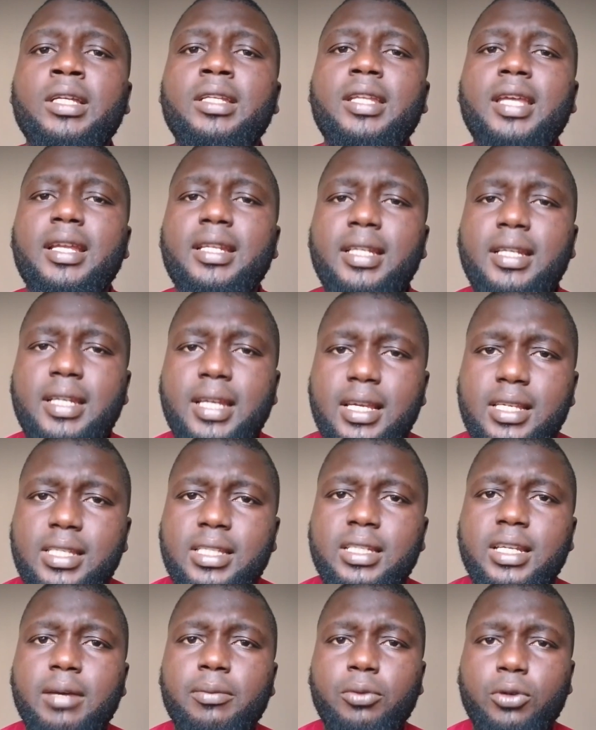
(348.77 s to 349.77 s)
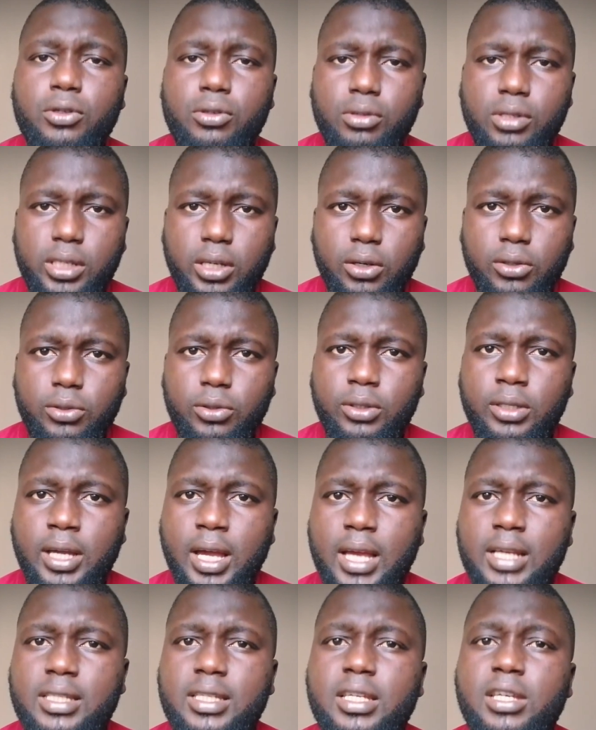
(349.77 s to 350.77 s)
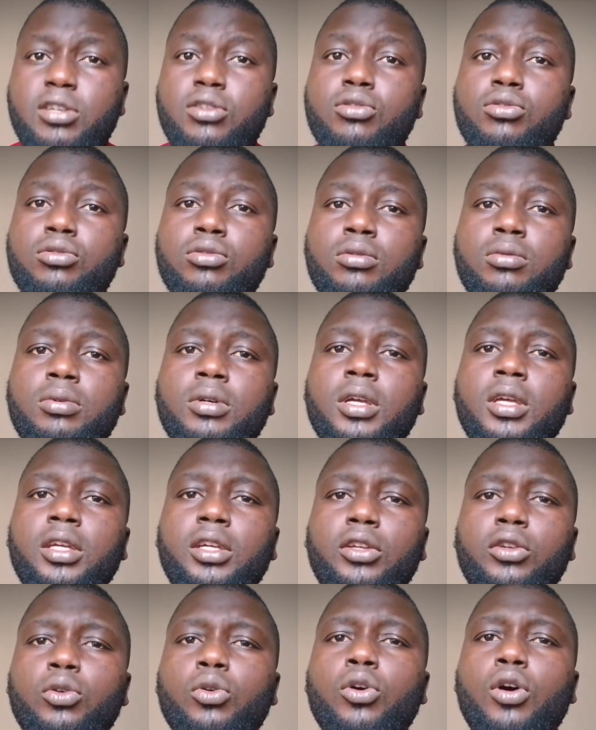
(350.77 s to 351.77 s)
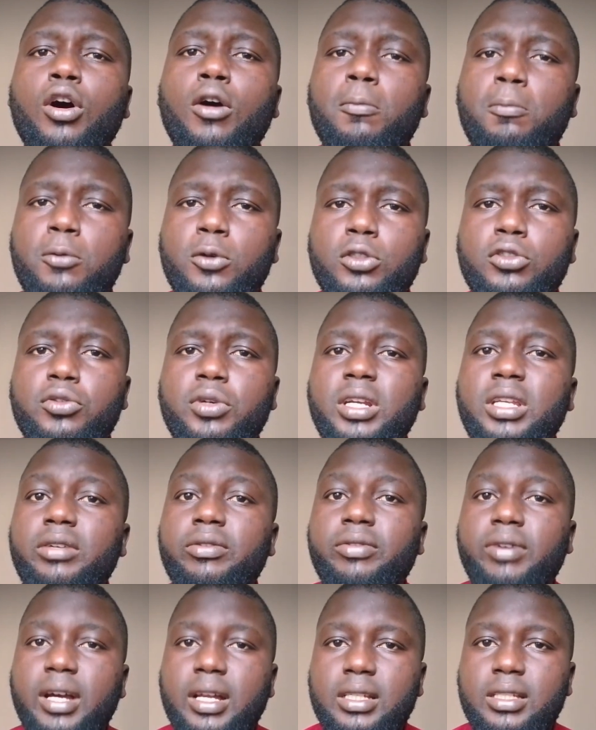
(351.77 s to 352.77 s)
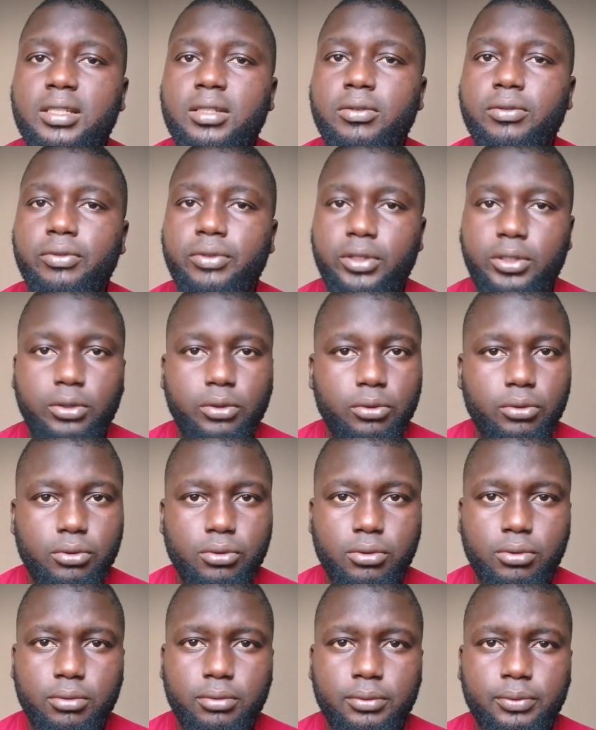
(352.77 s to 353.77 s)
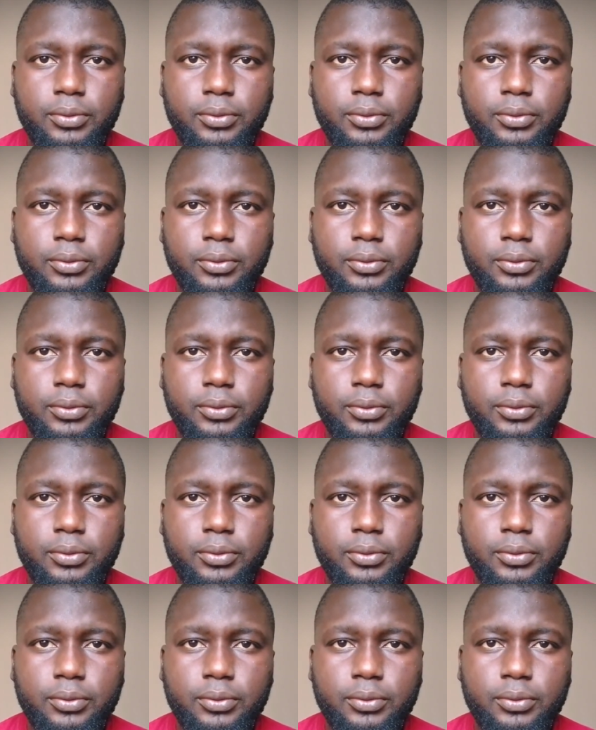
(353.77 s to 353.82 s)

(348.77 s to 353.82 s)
Then the next thing I'm going to tell you guys is to upload relevant videos,